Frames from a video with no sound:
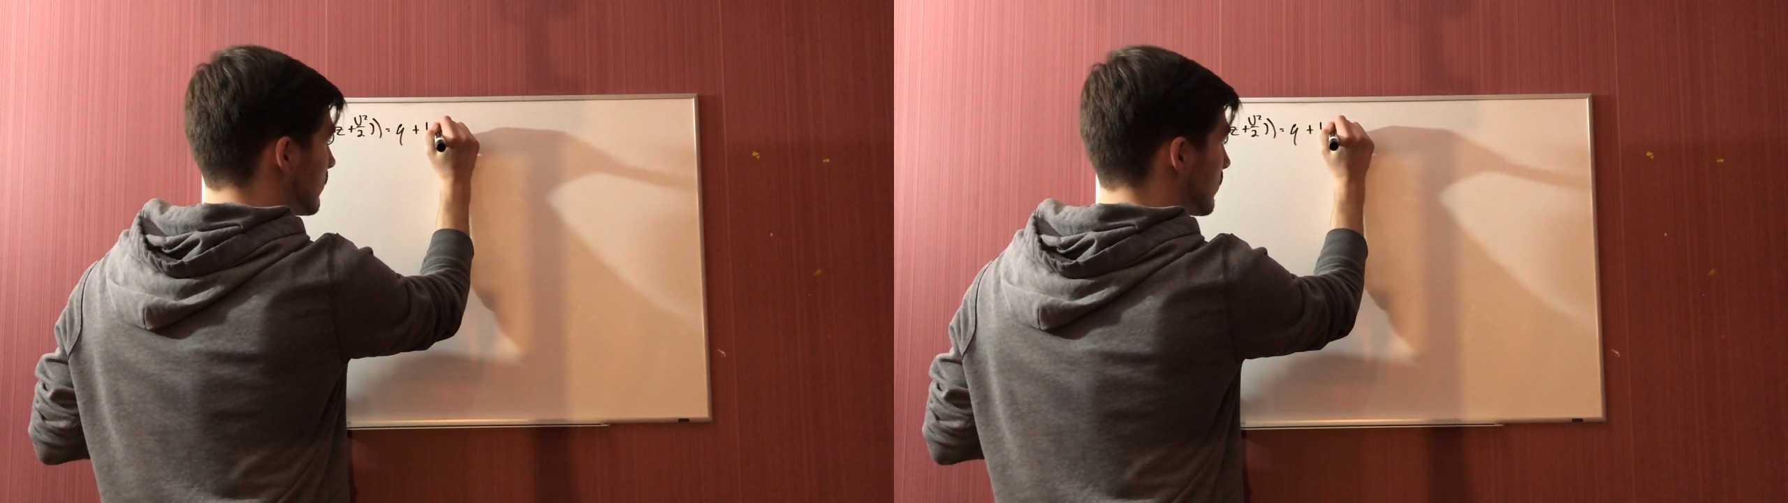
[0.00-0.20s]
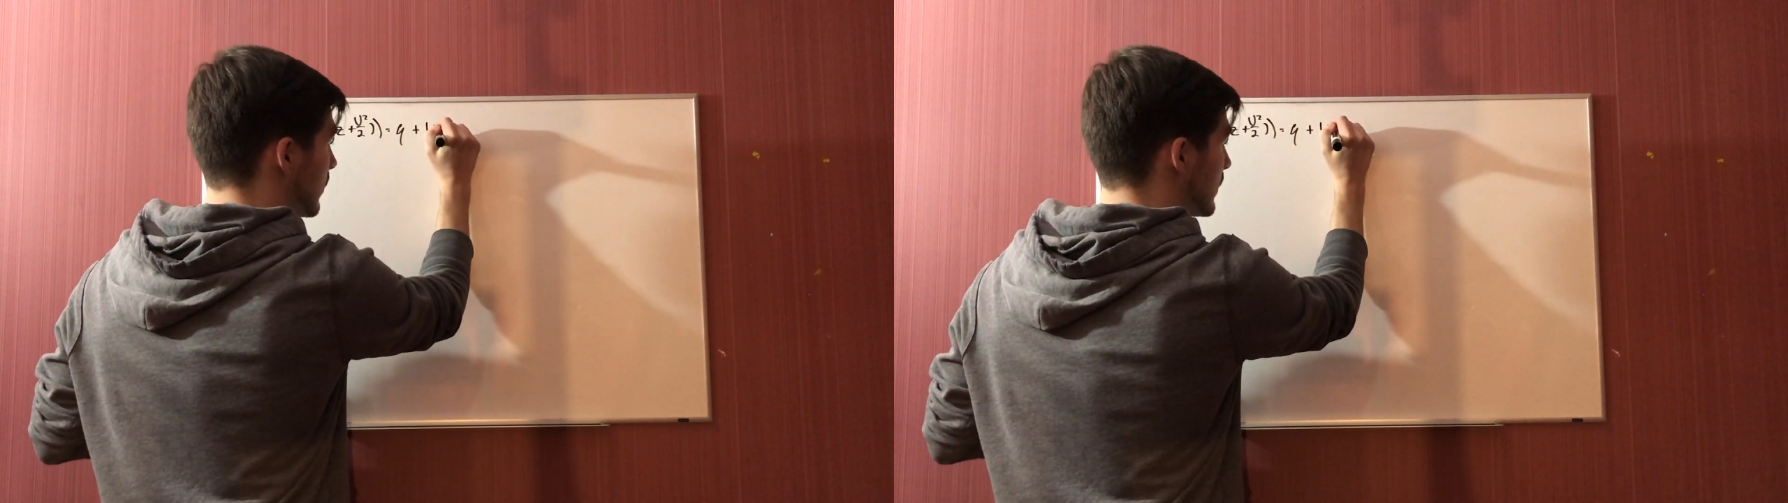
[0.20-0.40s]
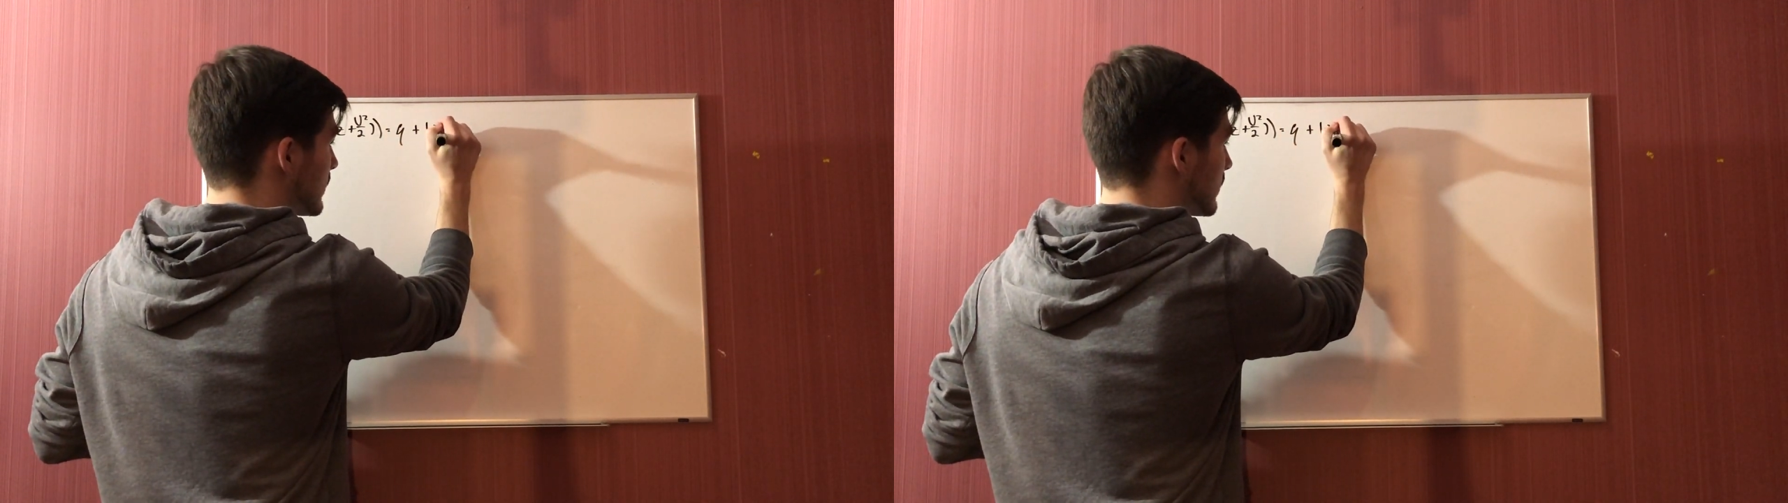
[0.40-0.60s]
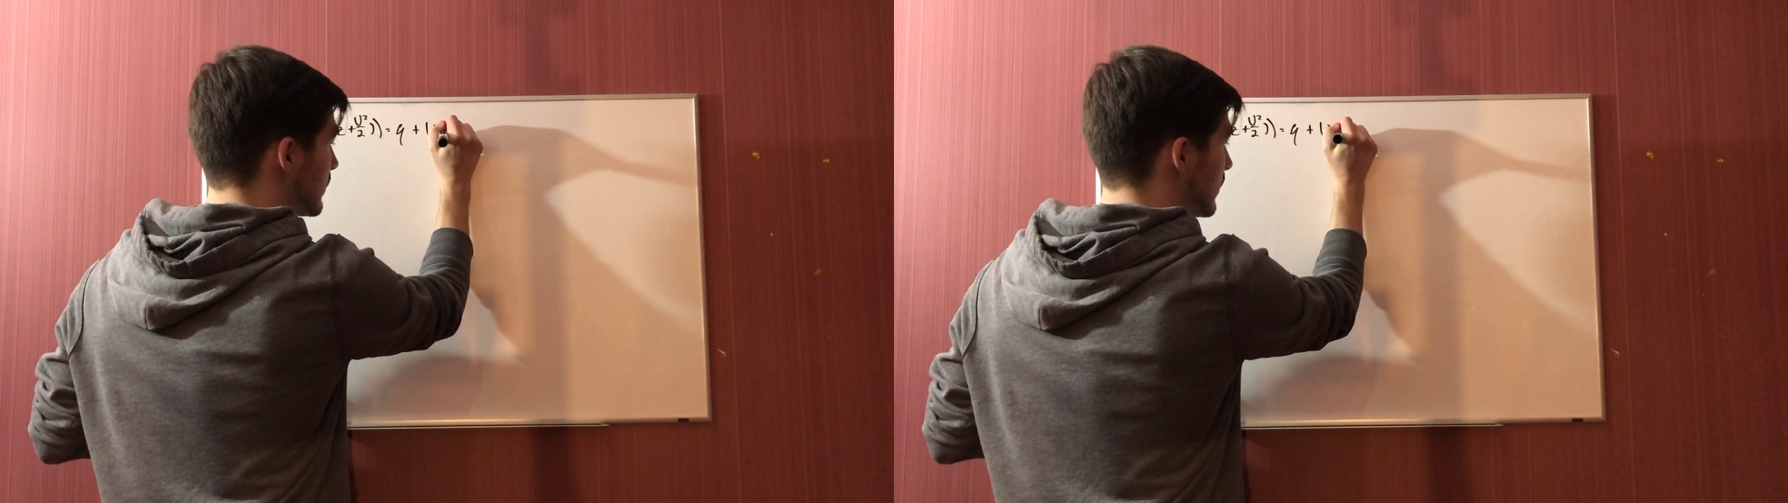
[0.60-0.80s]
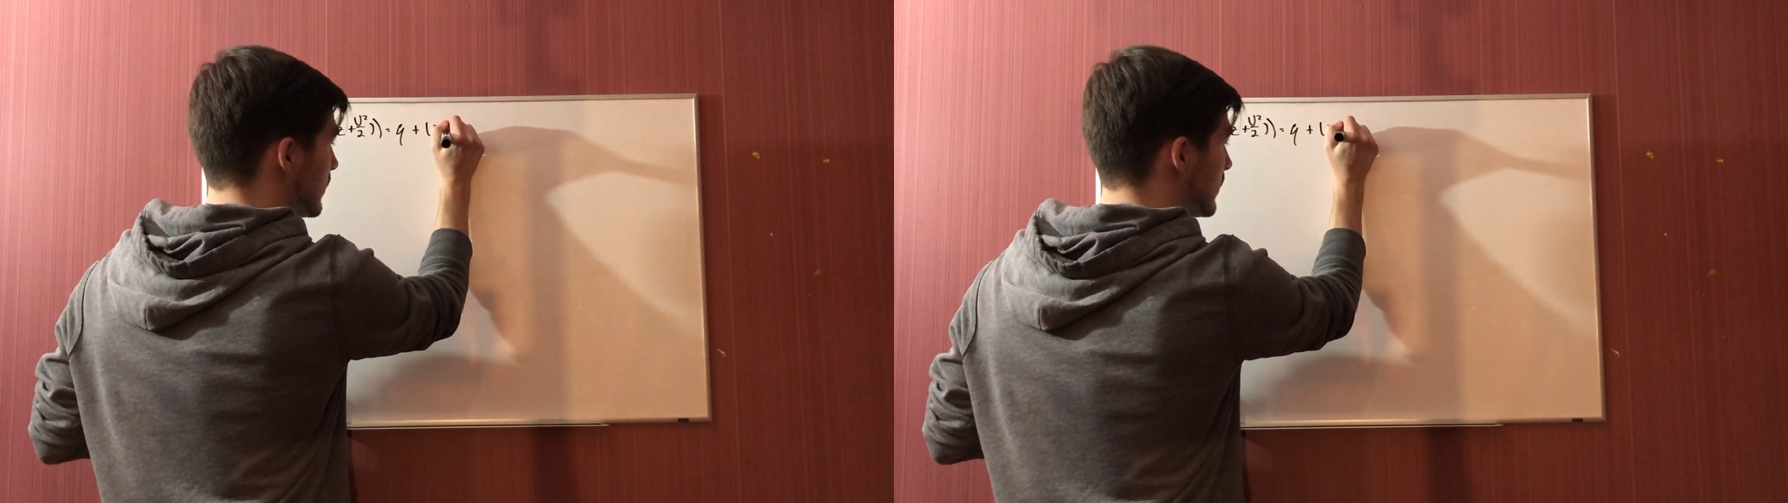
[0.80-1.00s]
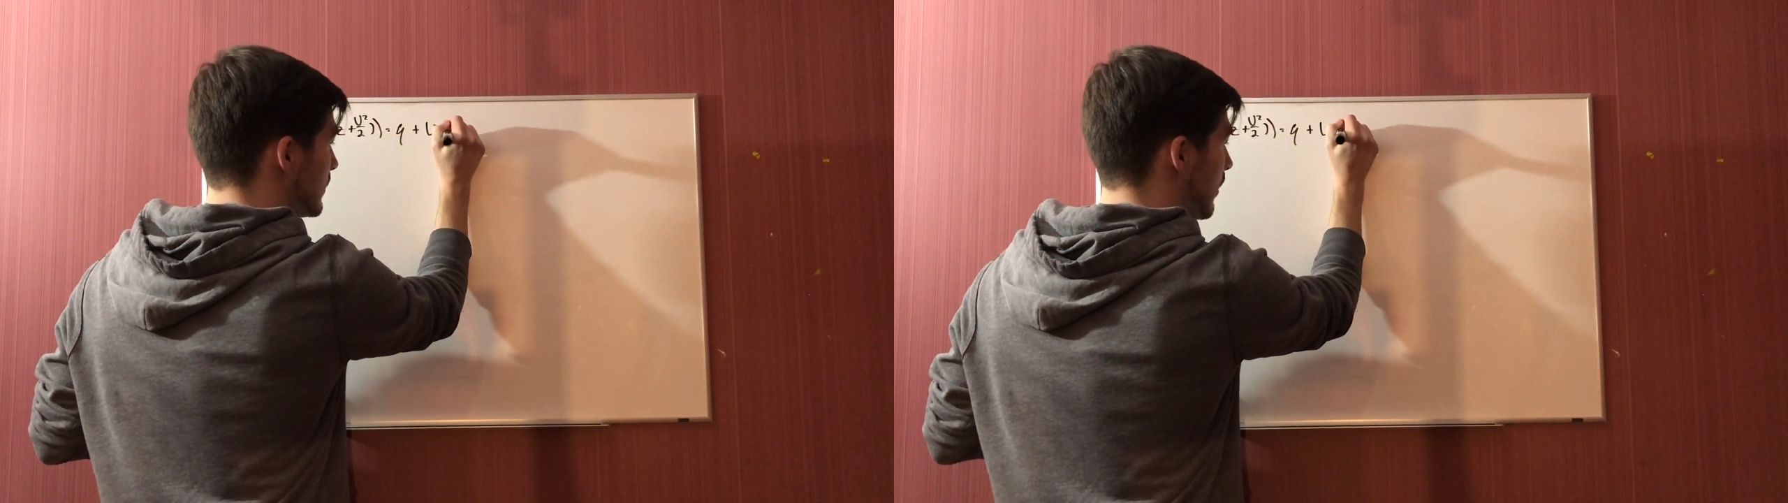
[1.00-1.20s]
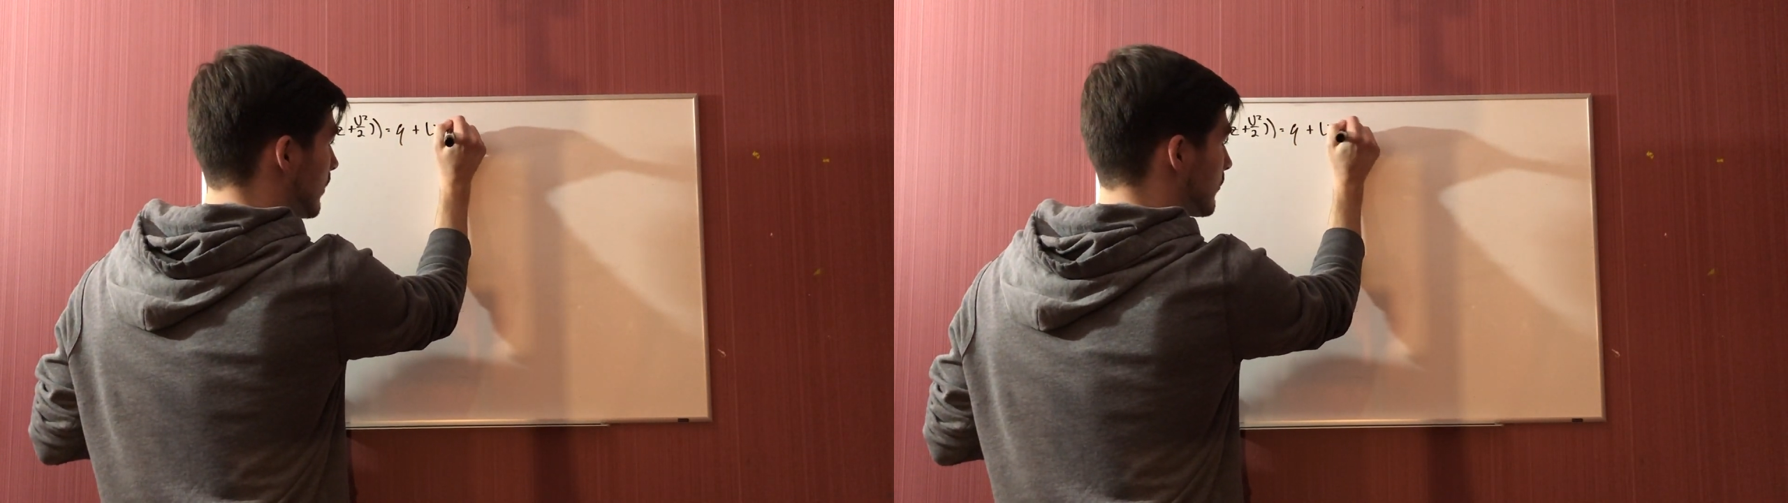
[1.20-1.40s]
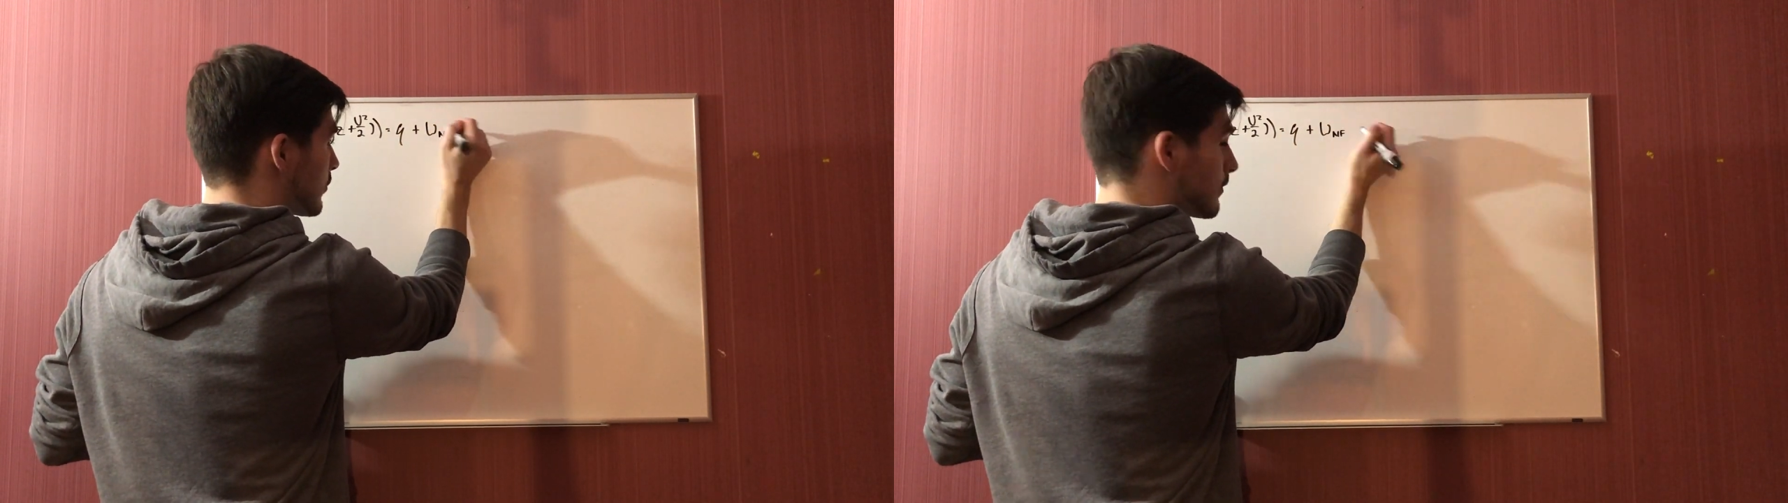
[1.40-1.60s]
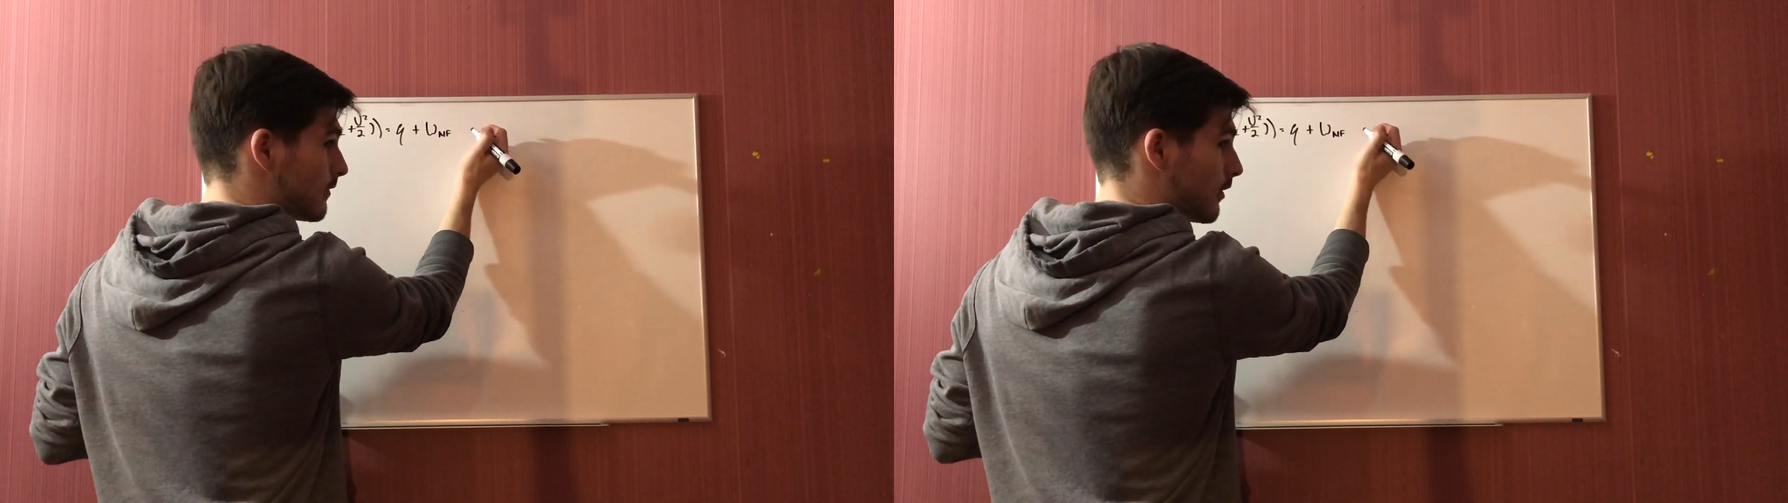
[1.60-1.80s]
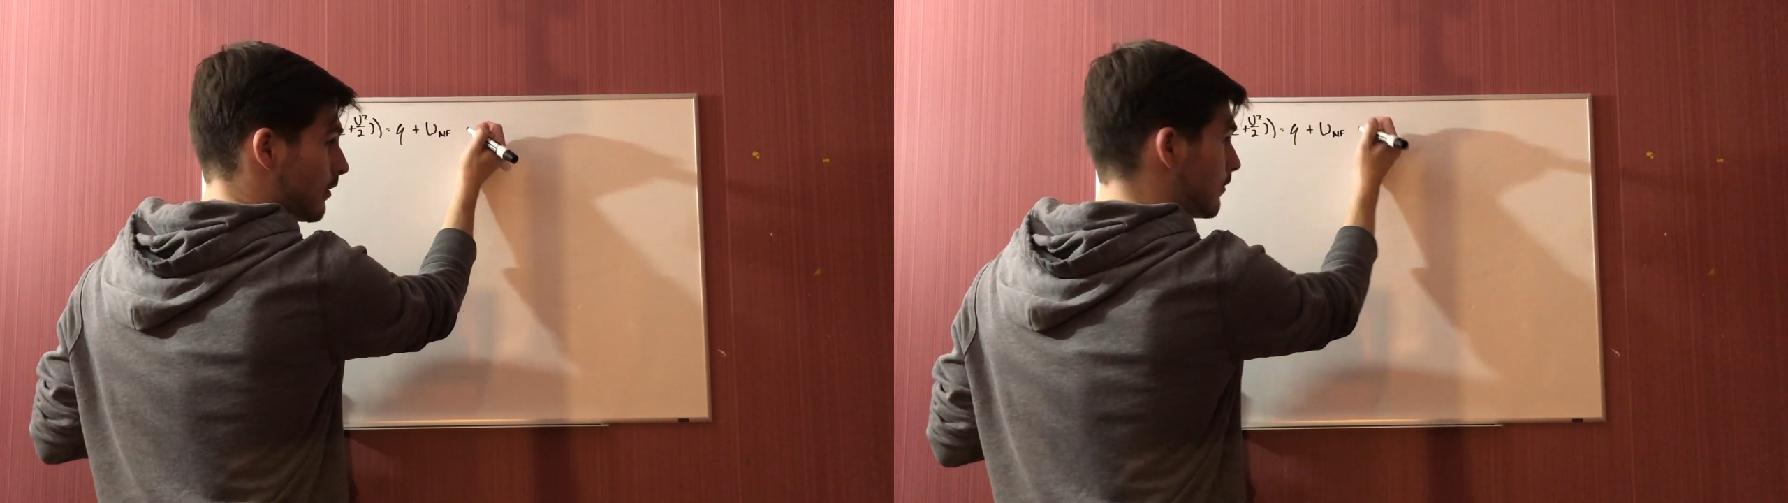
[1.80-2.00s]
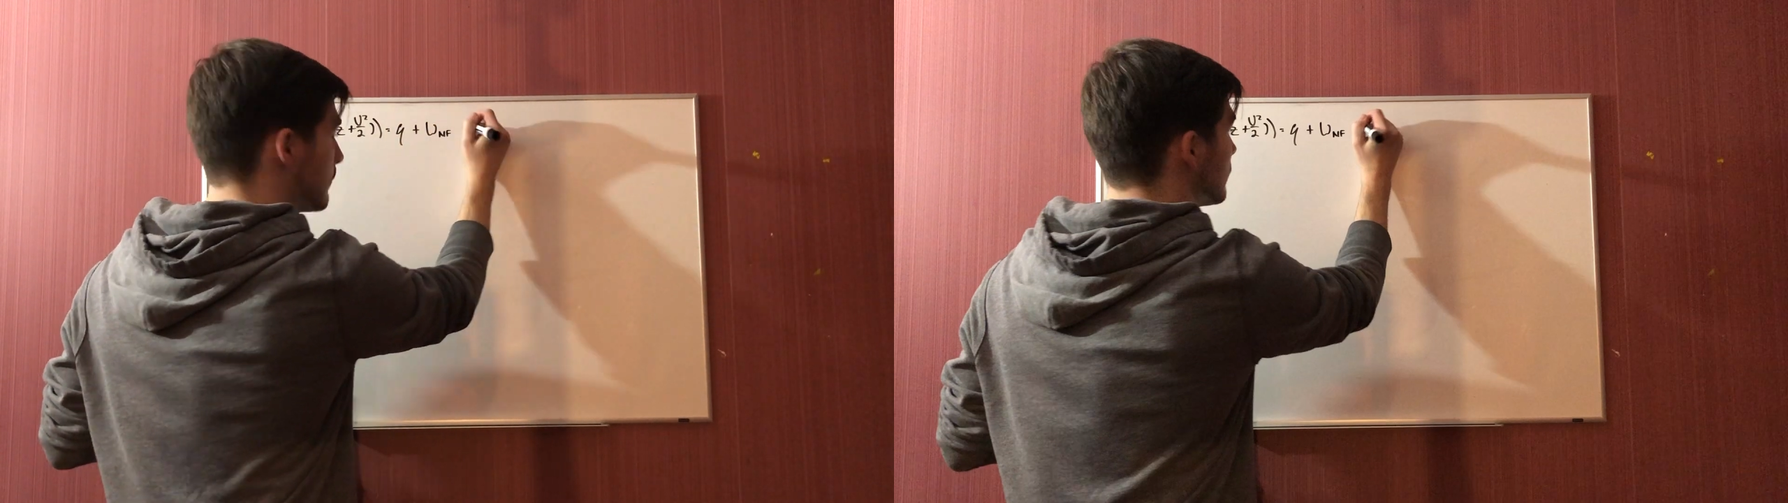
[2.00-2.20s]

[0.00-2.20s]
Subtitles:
plus any non-work flow